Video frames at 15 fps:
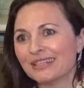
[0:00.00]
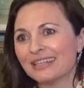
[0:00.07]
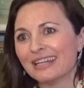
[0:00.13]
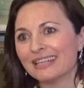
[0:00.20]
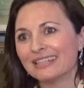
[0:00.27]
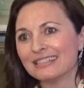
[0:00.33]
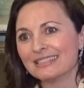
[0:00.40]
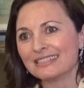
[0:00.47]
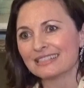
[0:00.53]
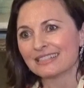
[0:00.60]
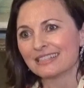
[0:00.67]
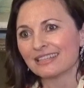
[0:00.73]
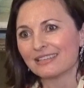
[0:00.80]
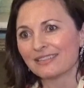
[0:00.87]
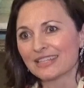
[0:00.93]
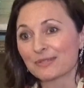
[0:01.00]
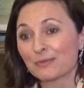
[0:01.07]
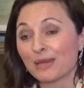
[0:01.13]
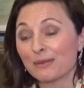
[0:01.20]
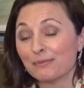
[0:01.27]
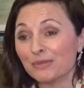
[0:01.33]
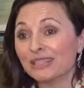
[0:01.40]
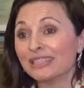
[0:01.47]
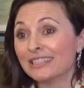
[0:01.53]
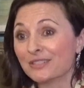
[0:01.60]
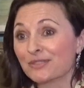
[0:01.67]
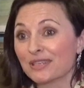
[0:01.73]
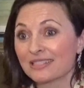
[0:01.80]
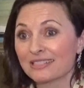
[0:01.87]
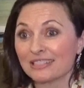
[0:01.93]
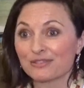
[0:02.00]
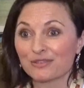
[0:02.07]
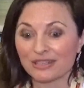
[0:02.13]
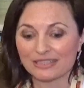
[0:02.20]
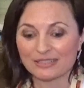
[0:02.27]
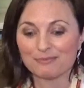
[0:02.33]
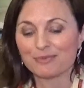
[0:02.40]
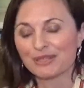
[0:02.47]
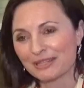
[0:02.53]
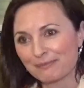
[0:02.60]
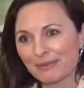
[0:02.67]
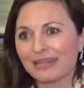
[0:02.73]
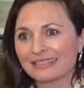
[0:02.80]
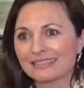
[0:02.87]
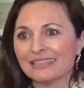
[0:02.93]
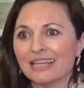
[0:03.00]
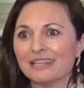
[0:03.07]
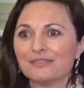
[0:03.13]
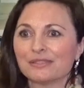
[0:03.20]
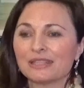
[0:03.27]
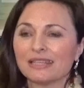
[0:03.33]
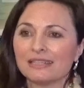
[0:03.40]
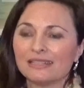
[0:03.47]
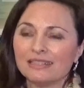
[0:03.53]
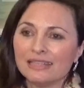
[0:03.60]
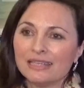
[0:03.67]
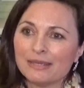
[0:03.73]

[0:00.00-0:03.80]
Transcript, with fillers: And uh, that's why I'm really interested in trying to bring it back to life again and